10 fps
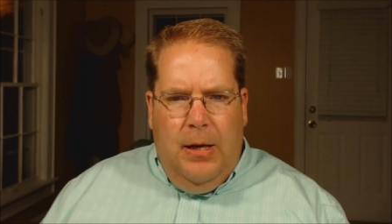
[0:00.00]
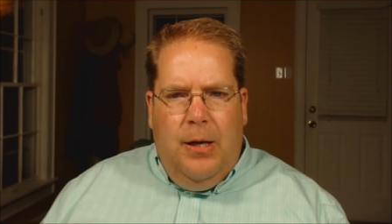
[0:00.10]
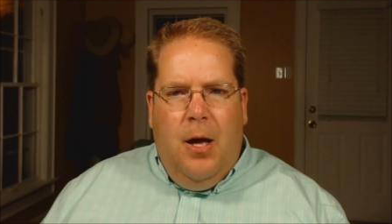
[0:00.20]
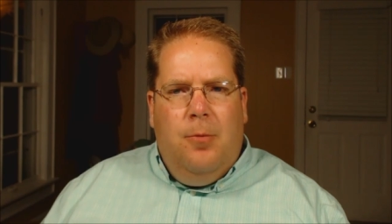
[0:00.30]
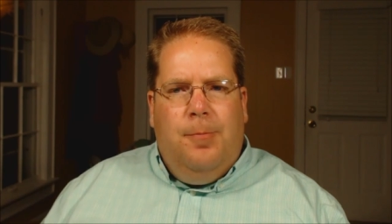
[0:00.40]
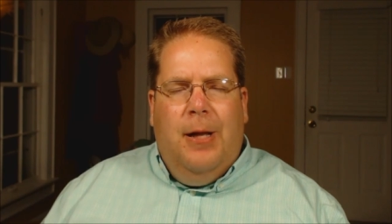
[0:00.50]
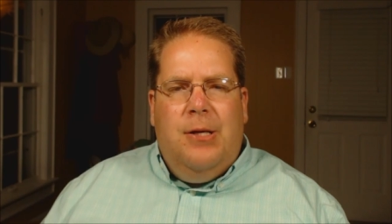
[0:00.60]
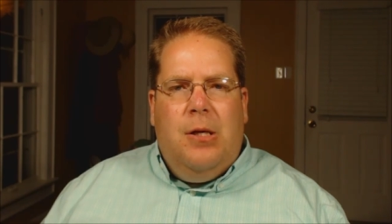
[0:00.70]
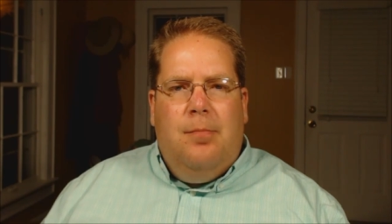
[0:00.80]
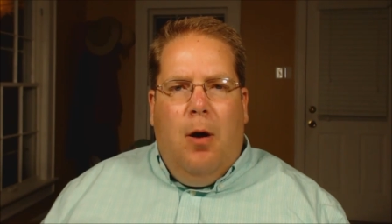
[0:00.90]
In another
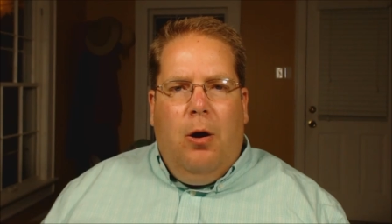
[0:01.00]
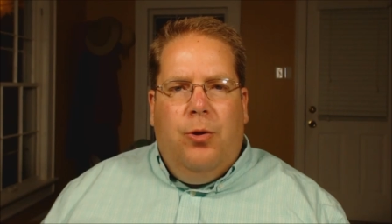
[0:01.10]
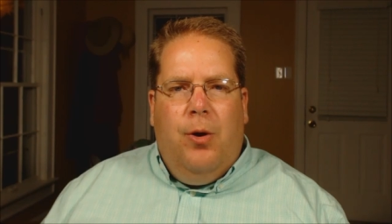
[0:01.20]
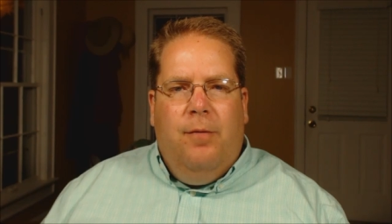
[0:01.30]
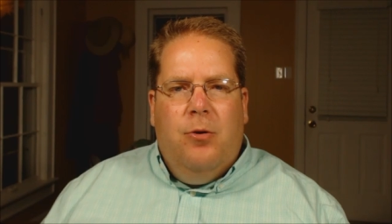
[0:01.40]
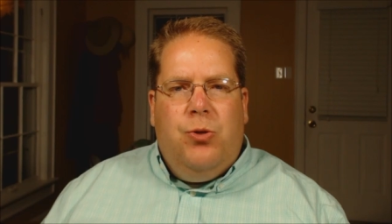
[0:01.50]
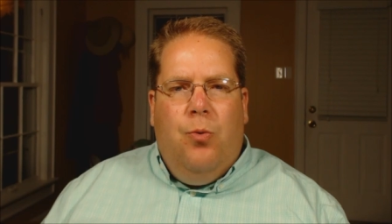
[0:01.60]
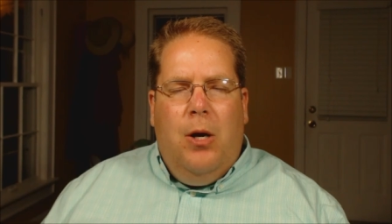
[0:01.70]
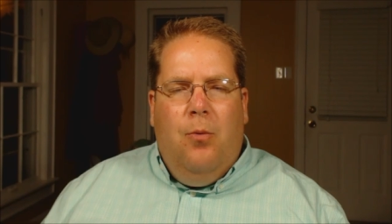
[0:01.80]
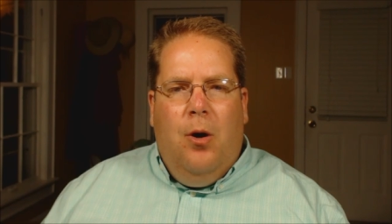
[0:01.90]
place, in Mark three verse
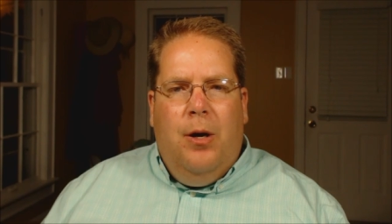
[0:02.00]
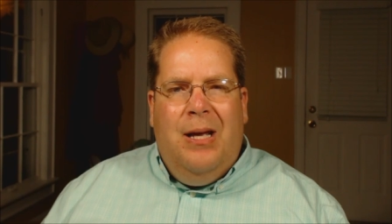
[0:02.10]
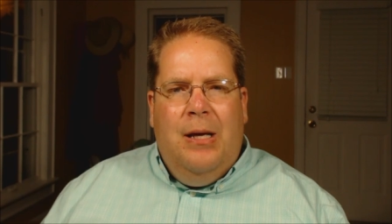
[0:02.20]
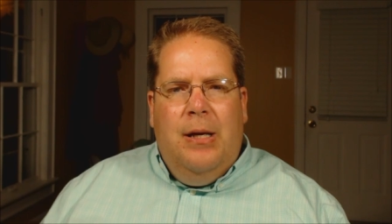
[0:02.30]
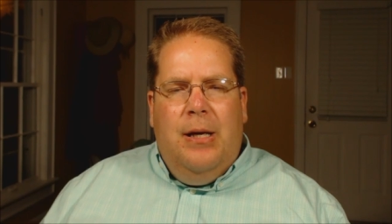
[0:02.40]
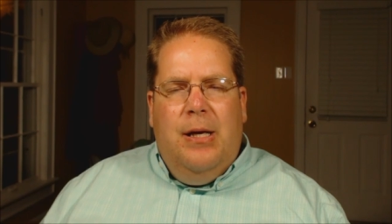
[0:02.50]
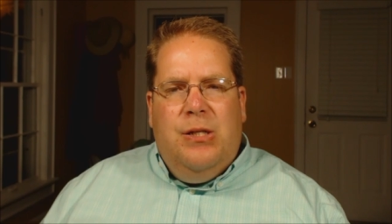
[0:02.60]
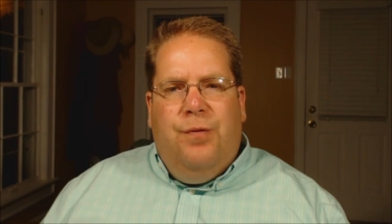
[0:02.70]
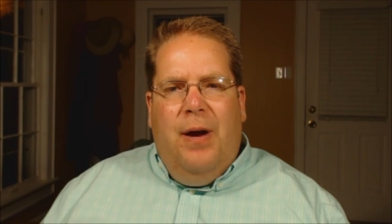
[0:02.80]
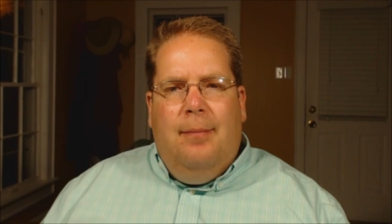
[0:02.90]
twenty-one,
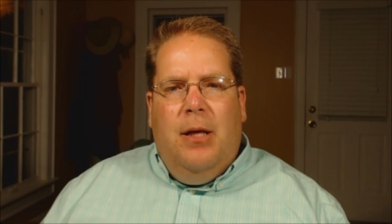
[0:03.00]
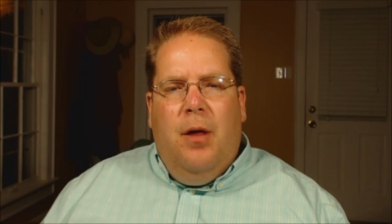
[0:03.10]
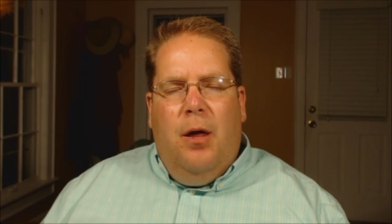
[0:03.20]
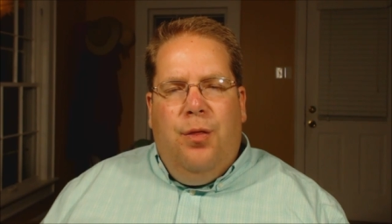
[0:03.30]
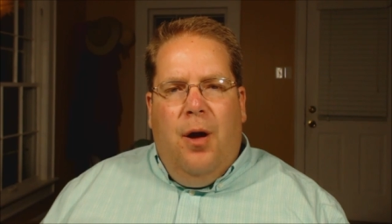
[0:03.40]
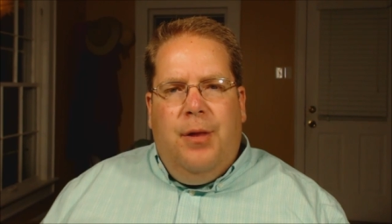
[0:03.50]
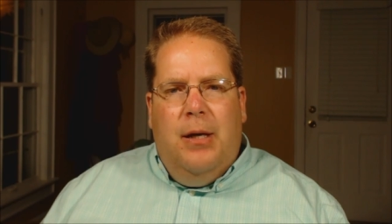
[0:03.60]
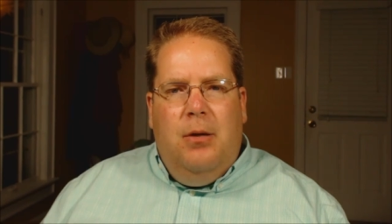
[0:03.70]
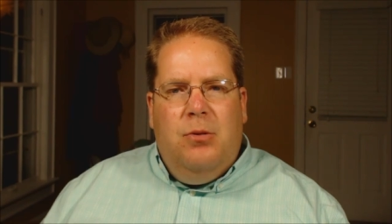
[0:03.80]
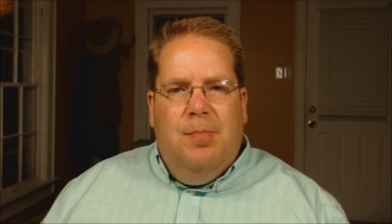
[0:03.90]
his family, they thought
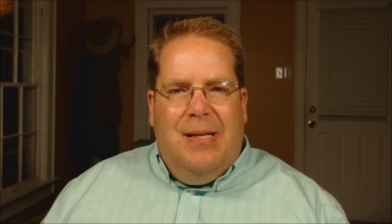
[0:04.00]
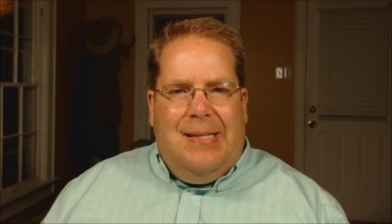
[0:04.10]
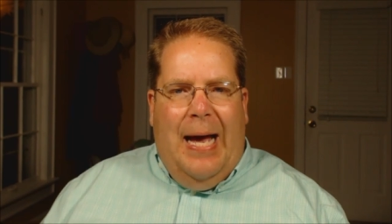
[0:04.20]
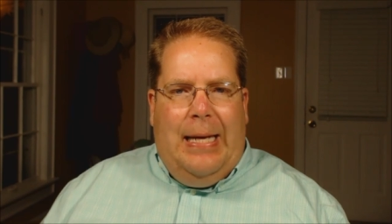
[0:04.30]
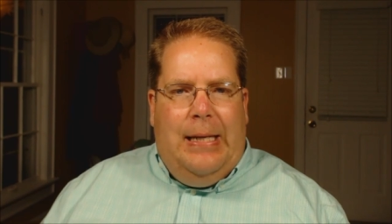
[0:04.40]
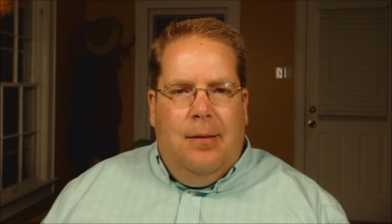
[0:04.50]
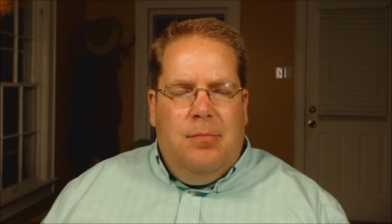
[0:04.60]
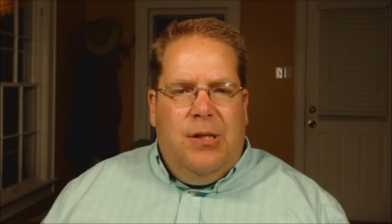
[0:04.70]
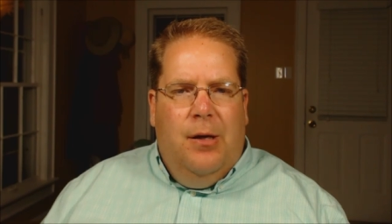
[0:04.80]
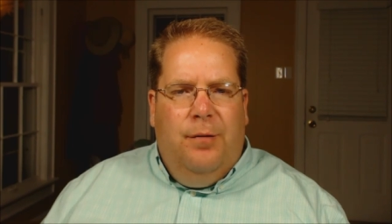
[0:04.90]
that he was beside
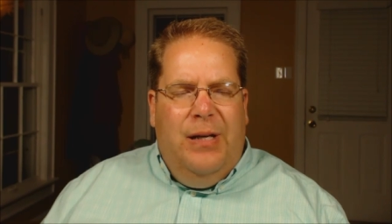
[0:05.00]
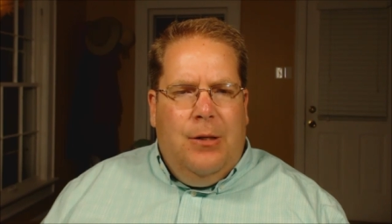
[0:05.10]
himself.